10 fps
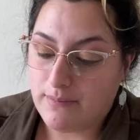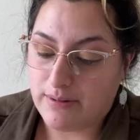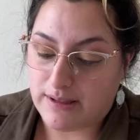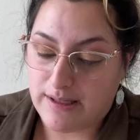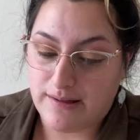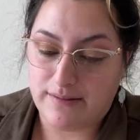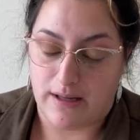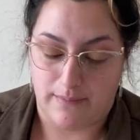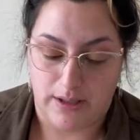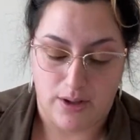please
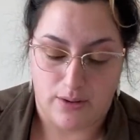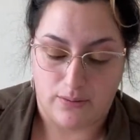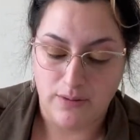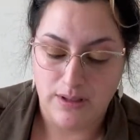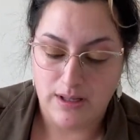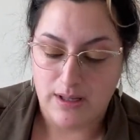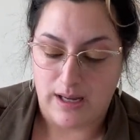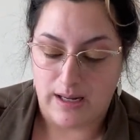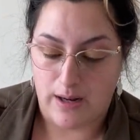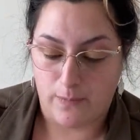let me know
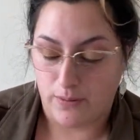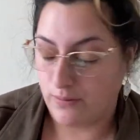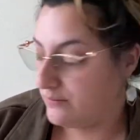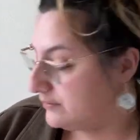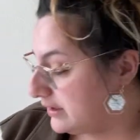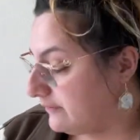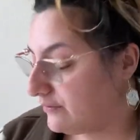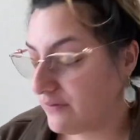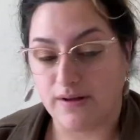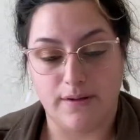and I will give you
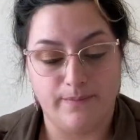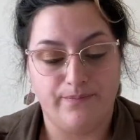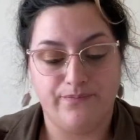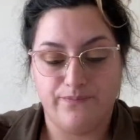some